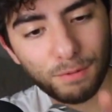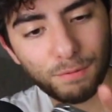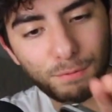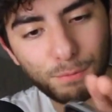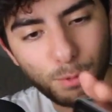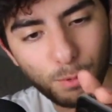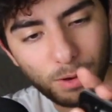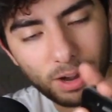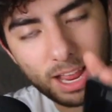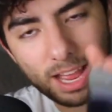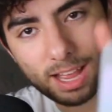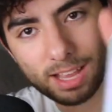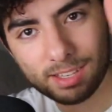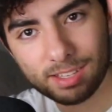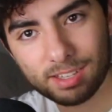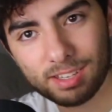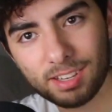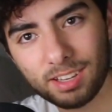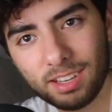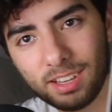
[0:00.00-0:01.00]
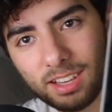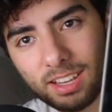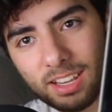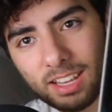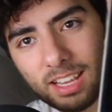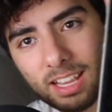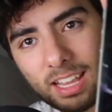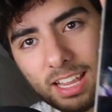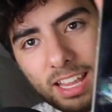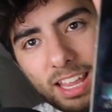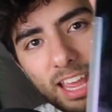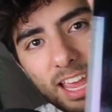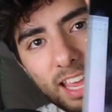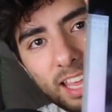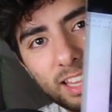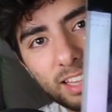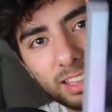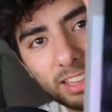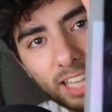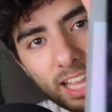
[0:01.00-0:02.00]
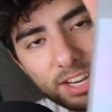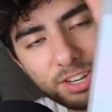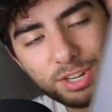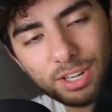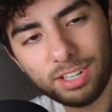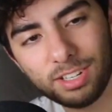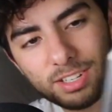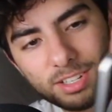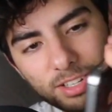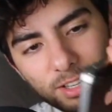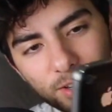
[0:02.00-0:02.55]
4S, a legend.